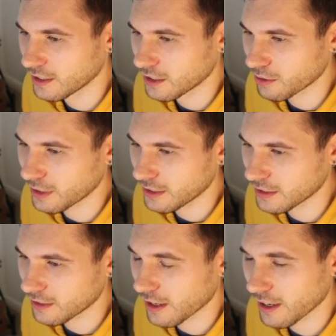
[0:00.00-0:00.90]

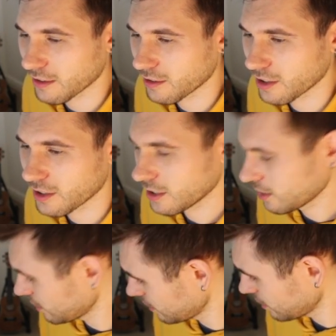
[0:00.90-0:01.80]

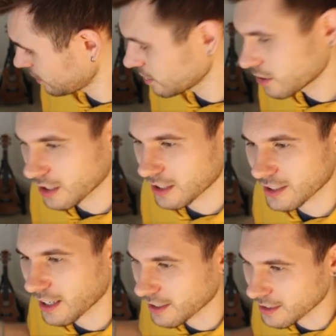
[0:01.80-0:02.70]
36
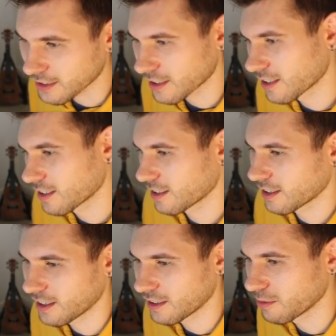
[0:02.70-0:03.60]
seconds,
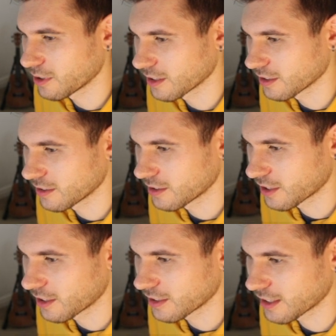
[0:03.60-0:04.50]
and we can
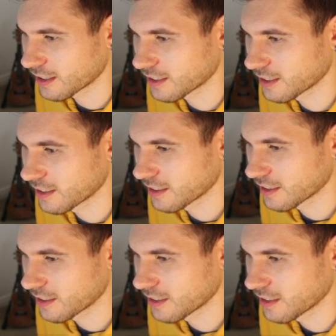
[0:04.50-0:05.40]
start that,
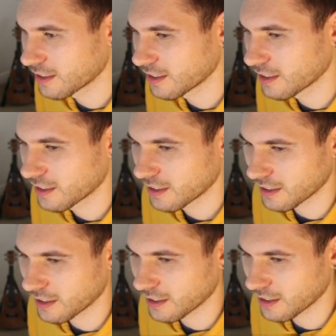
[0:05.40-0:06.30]

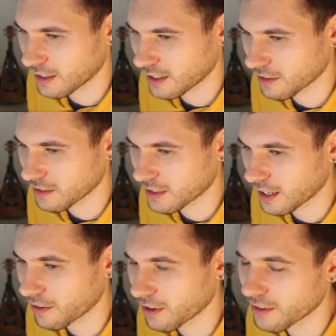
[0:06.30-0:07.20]
and it counts
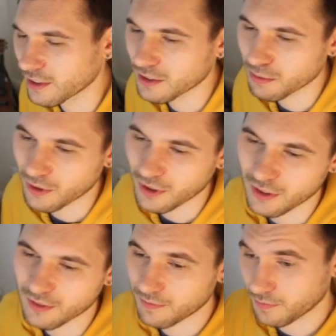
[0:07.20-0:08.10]
down. On this
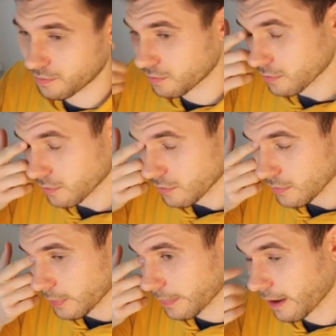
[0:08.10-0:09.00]
one
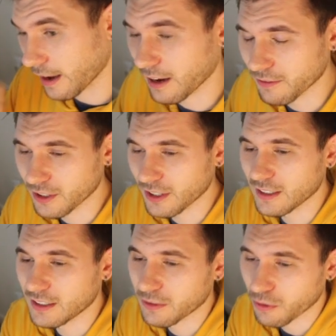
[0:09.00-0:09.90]
I have done
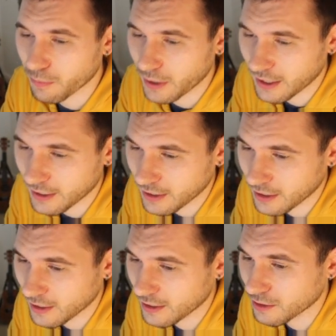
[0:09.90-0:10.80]
a 0
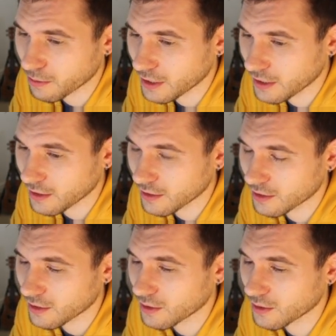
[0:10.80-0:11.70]
padding as well,
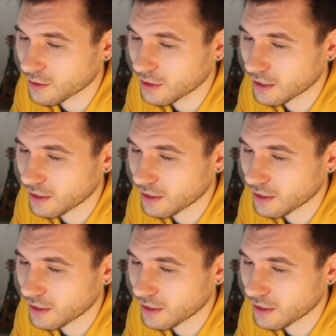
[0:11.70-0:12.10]
so